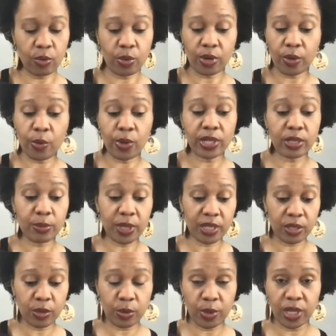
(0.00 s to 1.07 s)
We're going to be
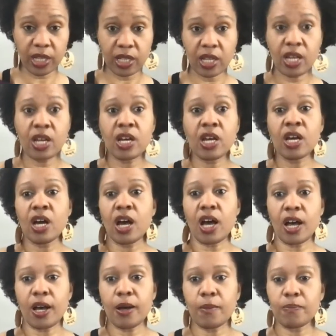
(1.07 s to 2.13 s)
doing
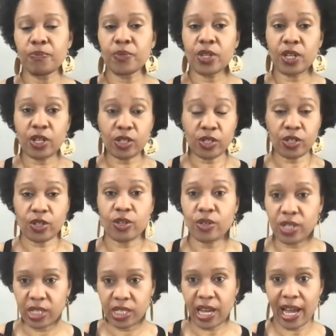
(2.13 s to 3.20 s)
a sugar
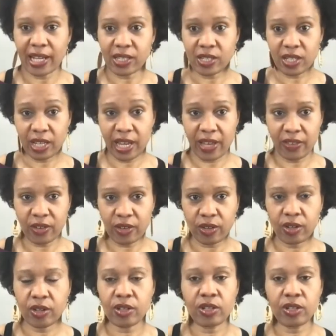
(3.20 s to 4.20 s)
detox together.